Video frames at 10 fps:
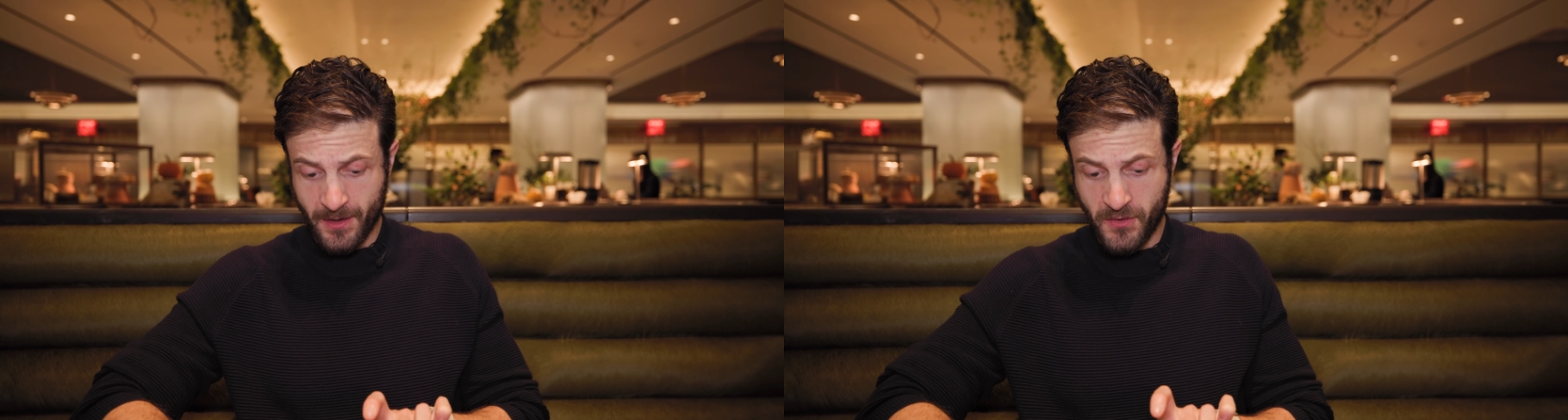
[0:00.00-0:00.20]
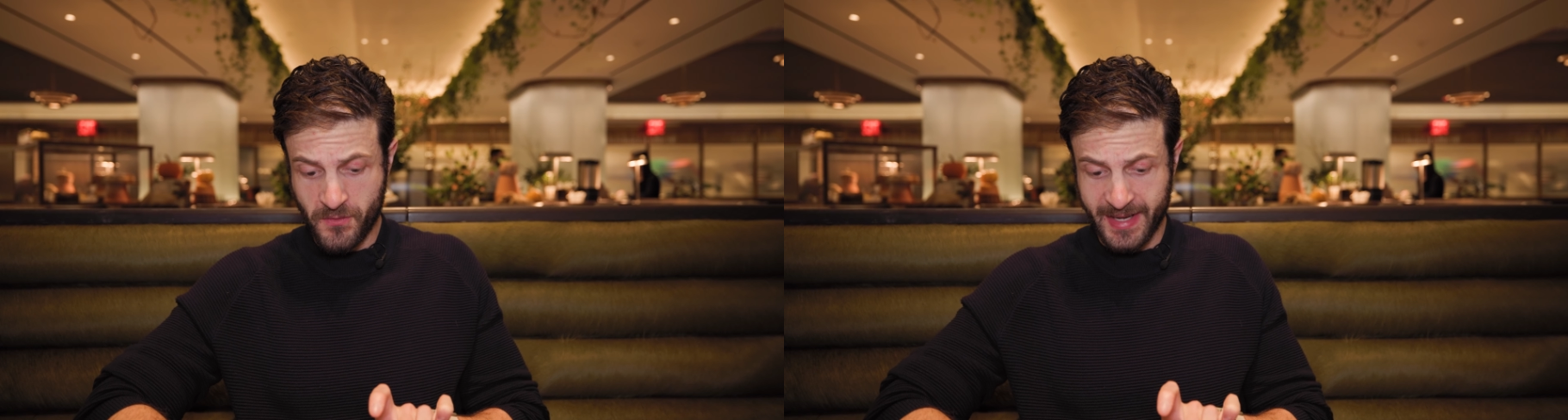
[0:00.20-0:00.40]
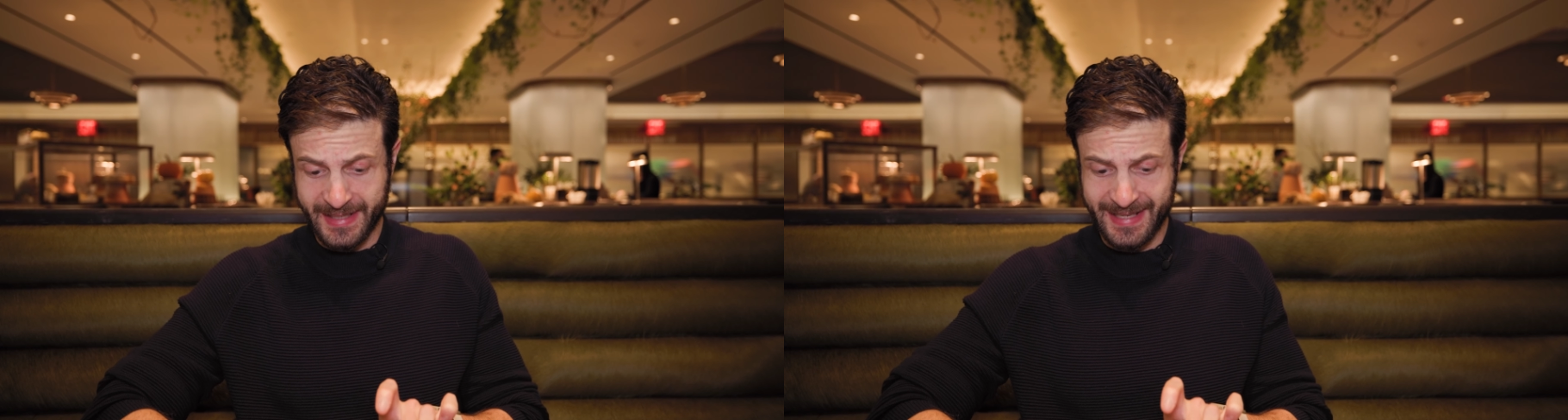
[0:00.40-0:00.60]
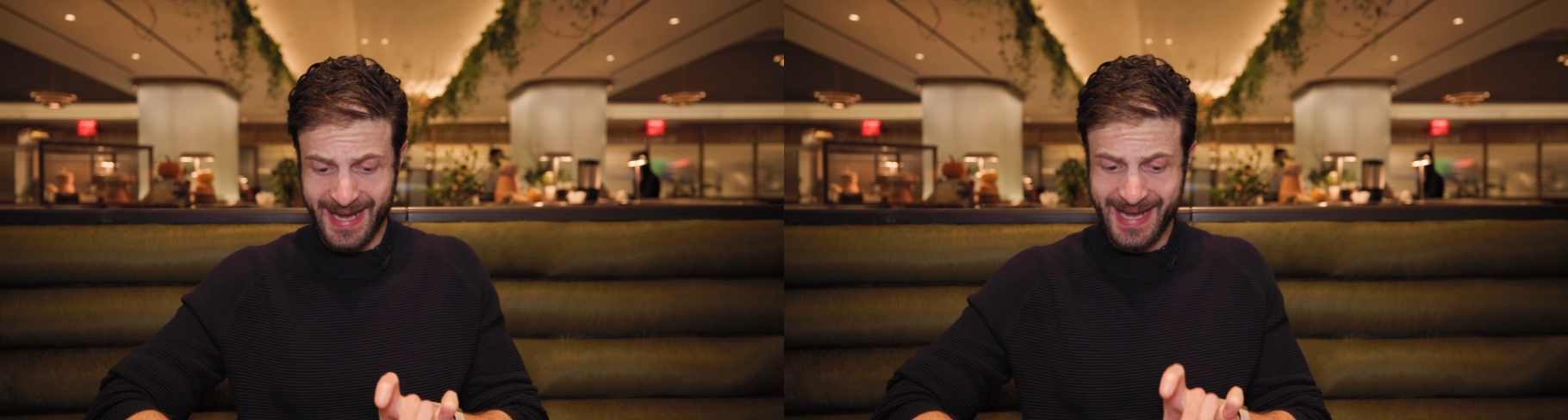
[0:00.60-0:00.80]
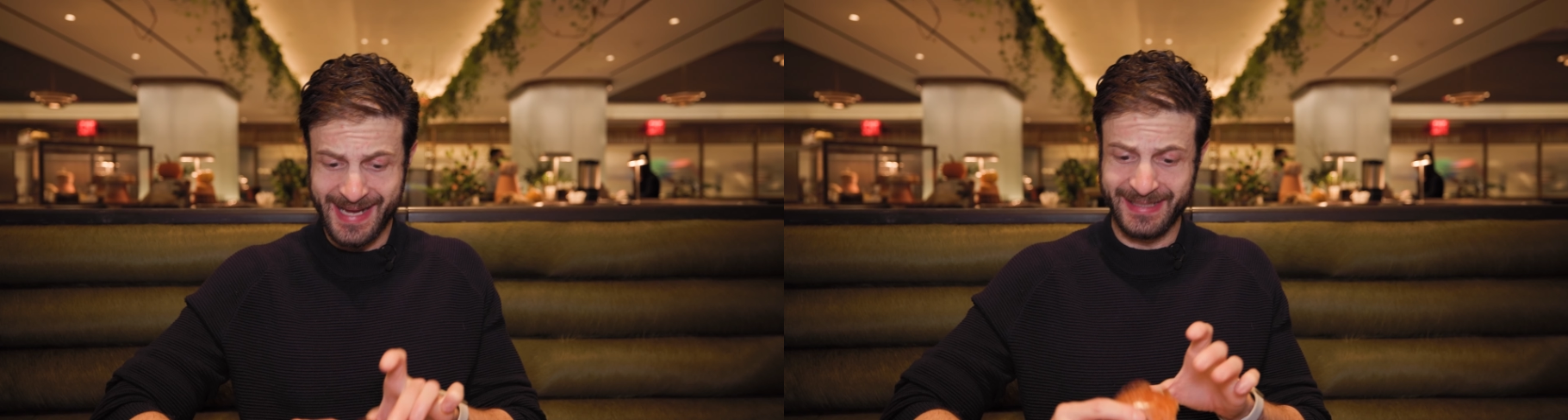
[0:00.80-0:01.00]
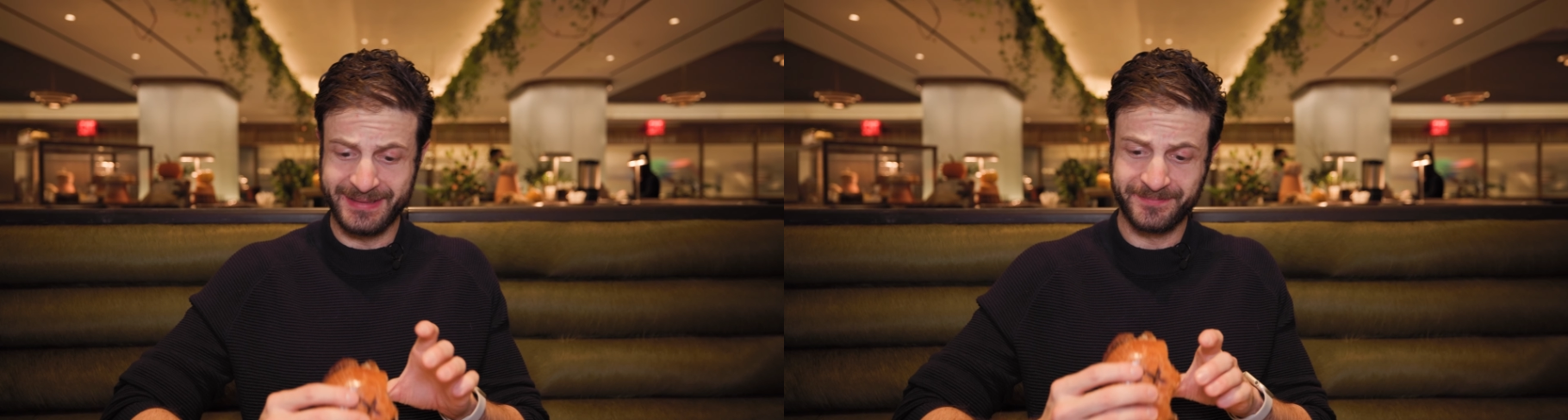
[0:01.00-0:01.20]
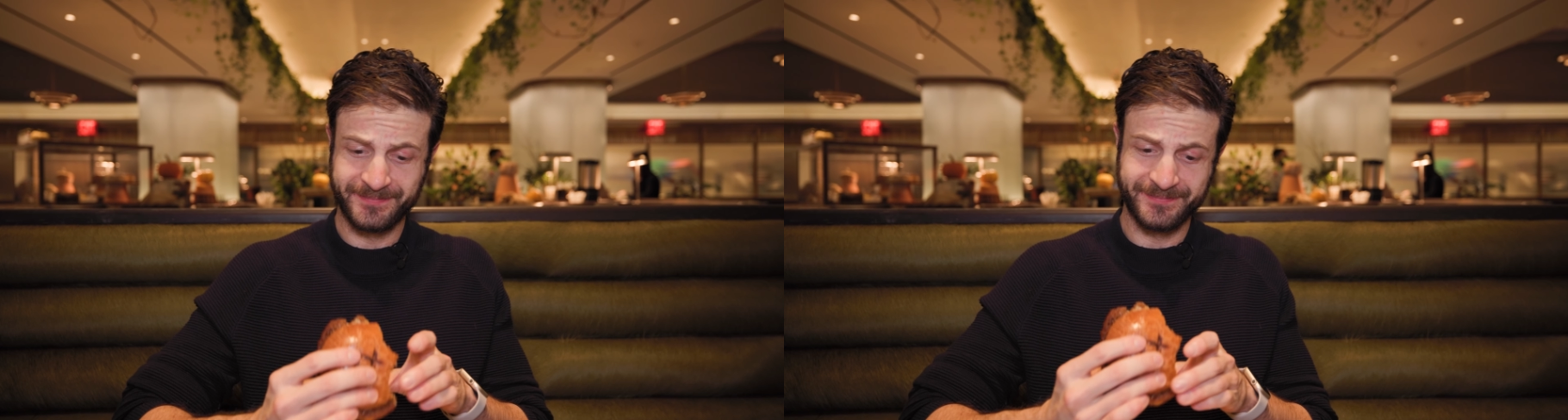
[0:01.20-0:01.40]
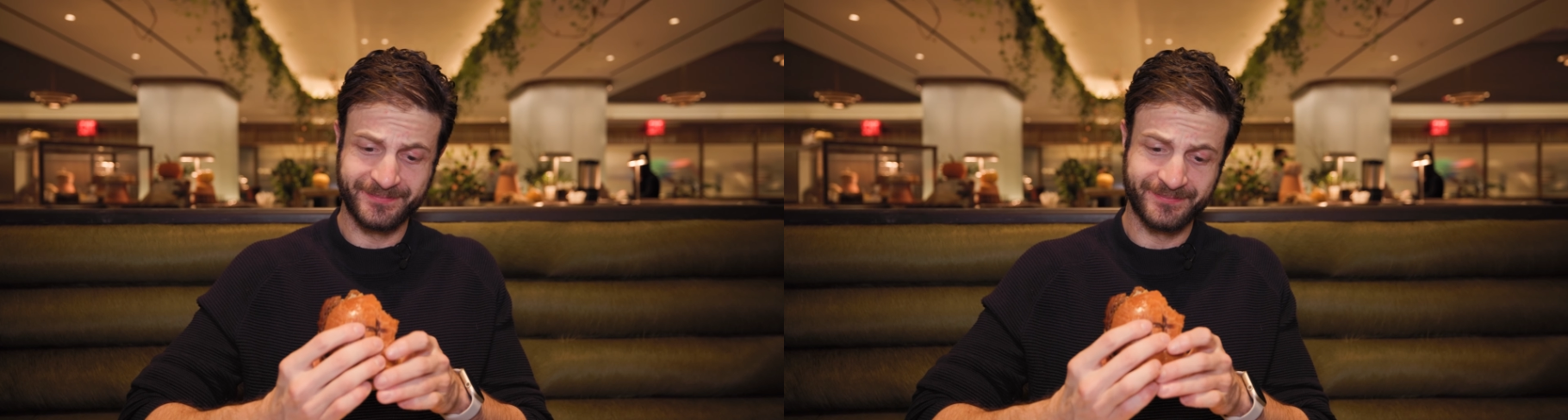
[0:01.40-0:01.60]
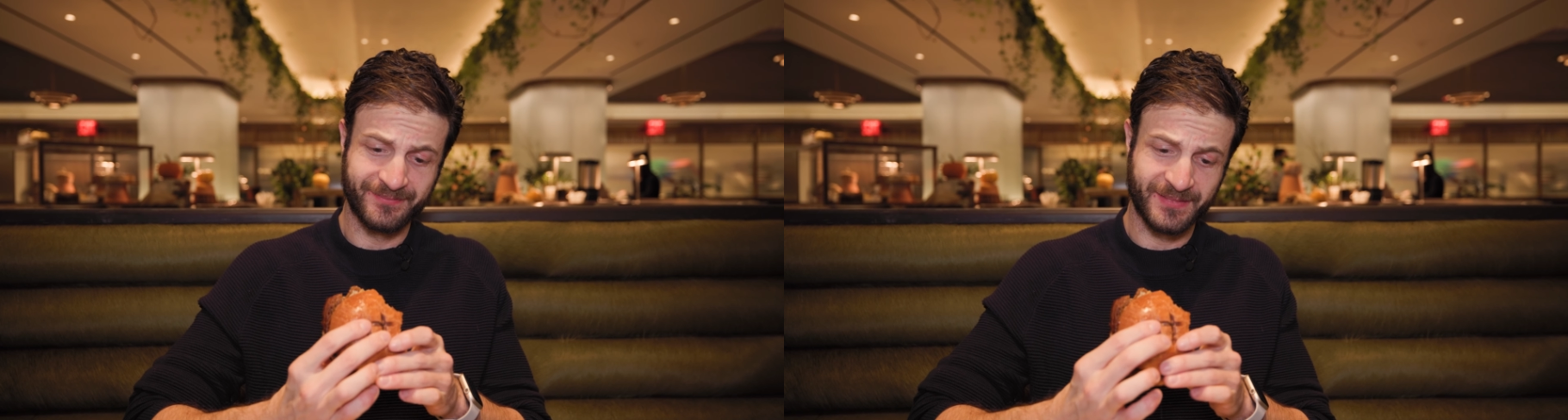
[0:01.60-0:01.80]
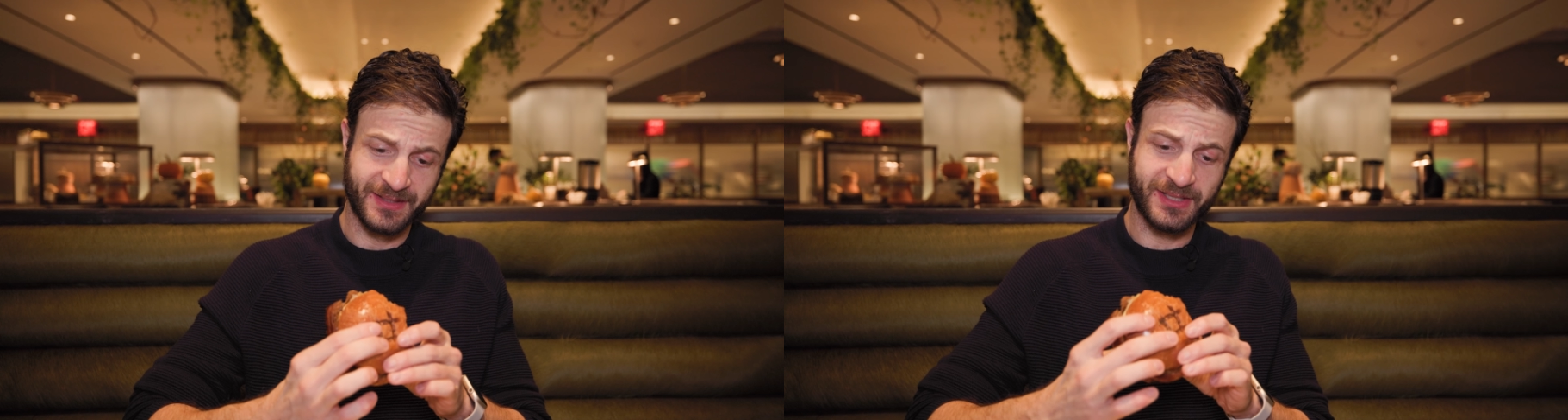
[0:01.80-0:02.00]
Oh my God.
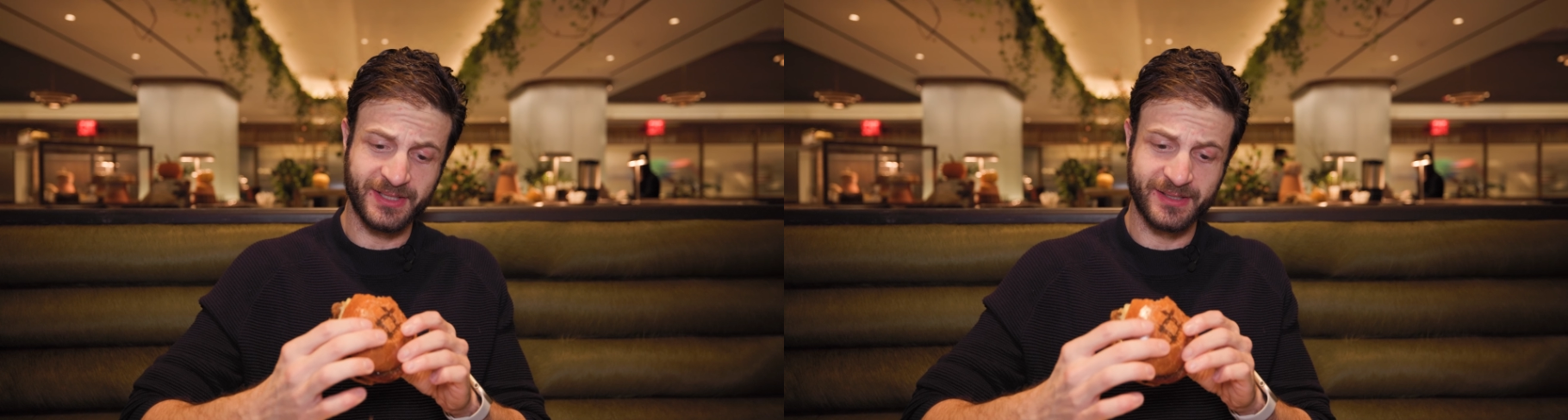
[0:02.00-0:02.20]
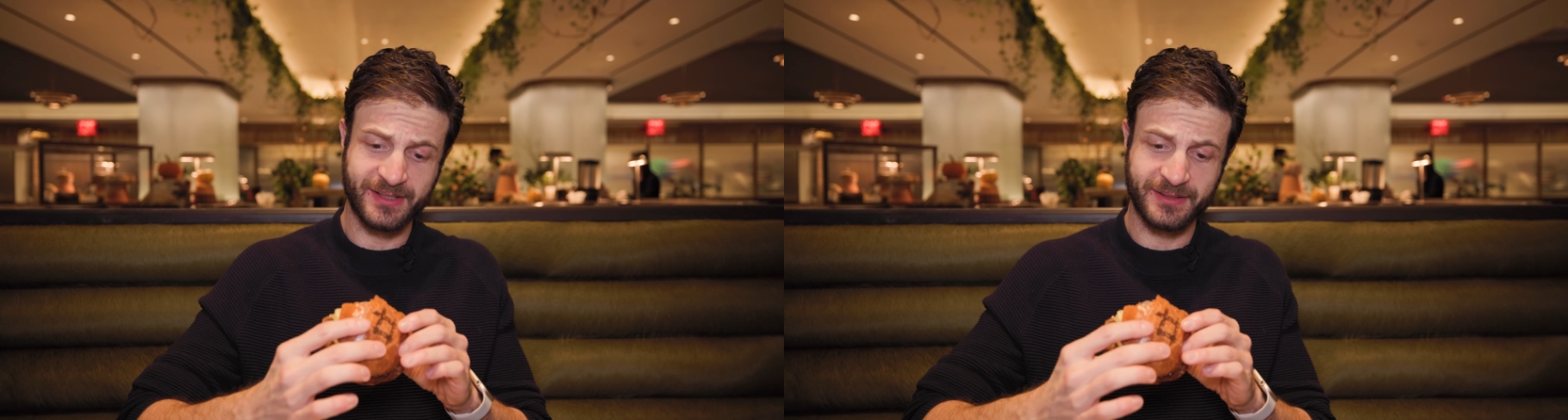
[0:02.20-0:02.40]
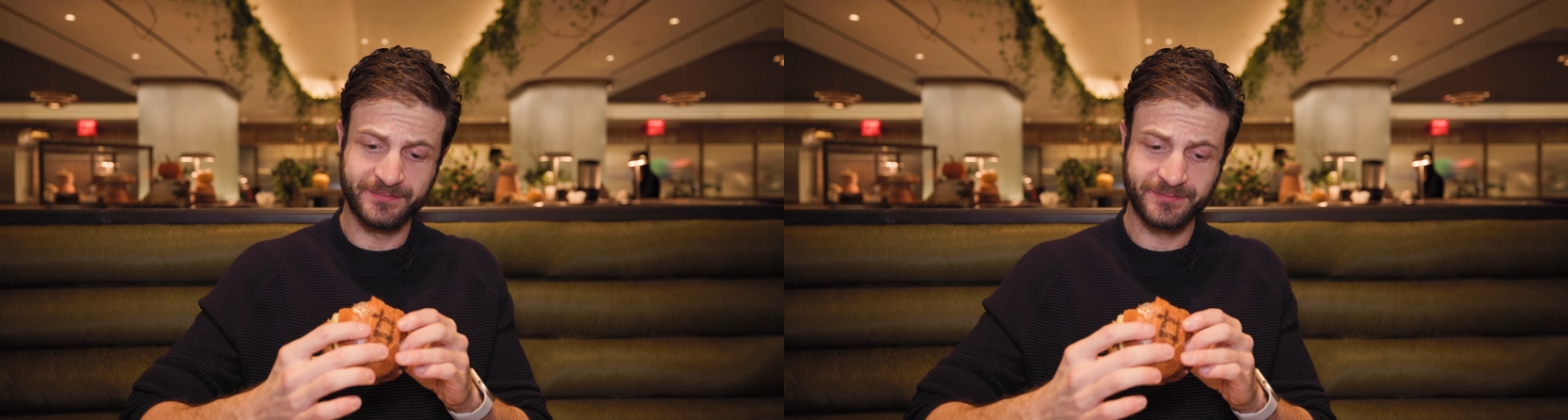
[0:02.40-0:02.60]
This is